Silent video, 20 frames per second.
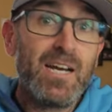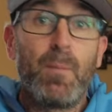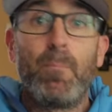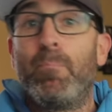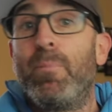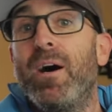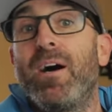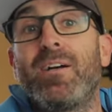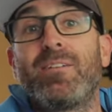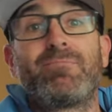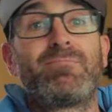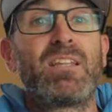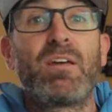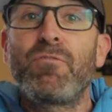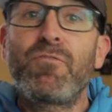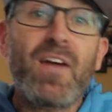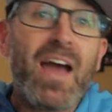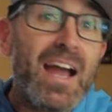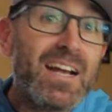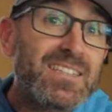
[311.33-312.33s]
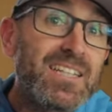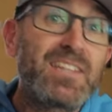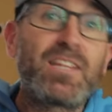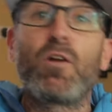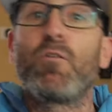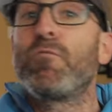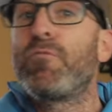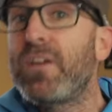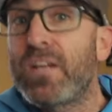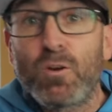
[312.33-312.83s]
but the fact that
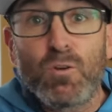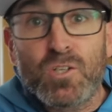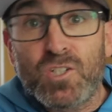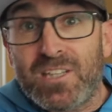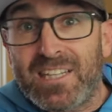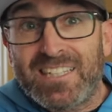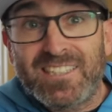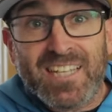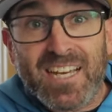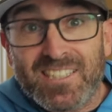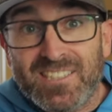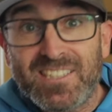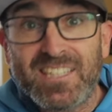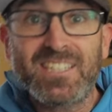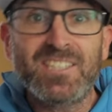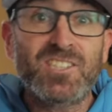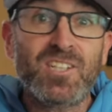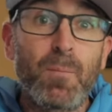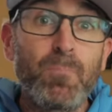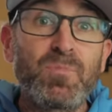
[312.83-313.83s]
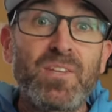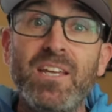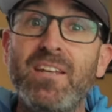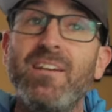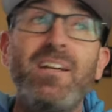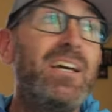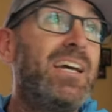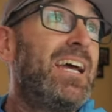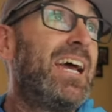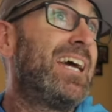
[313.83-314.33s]
they're vigorously testing
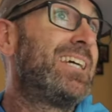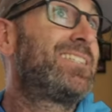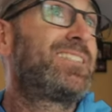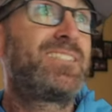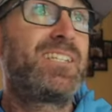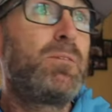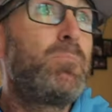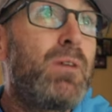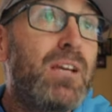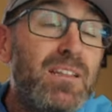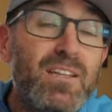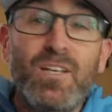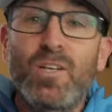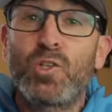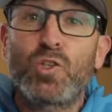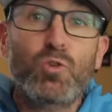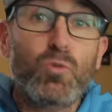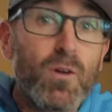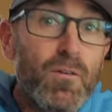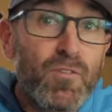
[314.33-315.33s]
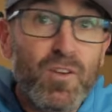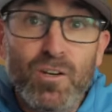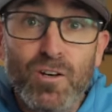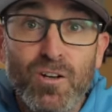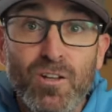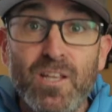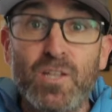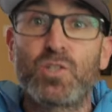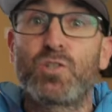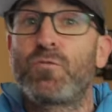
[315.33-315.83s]
something as seemingly
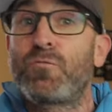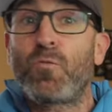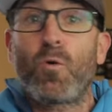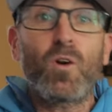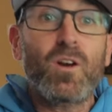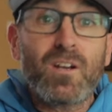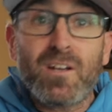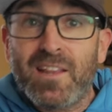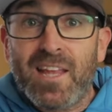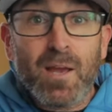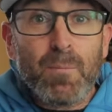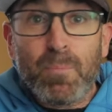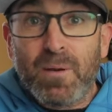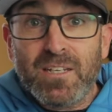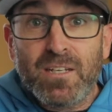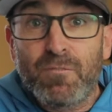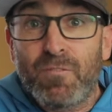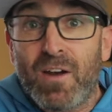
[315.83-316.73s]
trivial as fork clamping